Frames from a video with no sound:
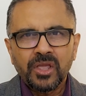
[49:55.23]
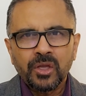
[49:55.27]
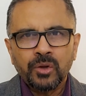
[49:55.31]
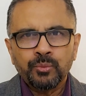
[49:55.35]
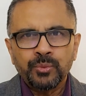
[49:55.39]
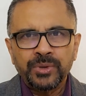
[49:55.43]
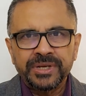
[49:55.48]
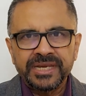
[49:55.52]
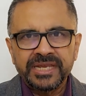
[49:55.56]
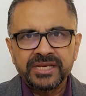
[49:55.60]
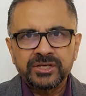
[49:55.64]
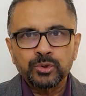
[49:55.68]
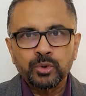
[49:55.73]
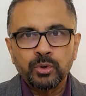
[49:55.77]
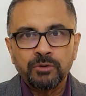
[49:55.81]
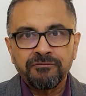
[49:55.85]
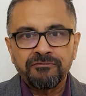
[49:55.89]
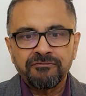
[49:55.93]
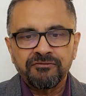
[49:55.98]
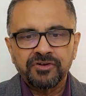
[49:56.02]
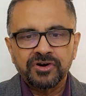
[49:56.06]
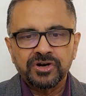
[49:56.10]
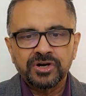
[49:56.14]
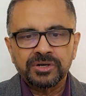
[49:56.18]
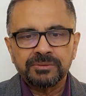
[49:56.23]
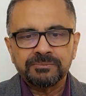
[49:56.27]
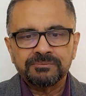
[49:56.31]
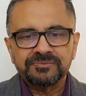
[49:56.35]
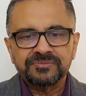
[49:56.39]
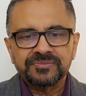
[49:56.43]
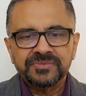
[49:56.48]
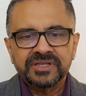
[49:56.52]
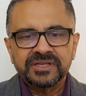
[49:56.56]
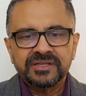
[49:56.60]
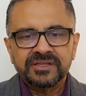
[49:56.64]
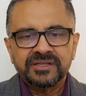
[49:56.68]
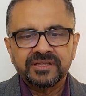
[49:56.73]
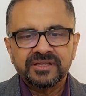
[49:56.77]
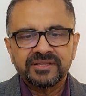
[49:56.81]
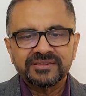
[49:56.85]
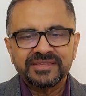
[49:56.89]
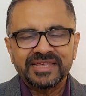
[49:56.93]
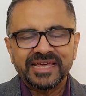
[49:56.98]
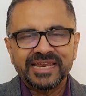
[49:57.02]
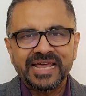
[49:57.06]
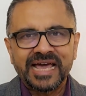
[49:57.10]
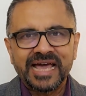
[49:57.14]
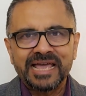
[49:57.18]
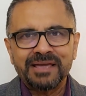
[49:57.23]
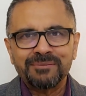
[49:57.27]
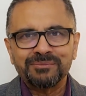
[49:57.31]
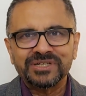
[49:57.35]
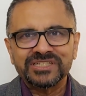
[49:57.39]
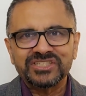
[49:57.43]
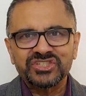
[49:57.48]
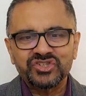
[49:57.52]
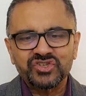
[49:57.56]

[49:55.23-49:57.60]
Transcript: We need to affirm that I am a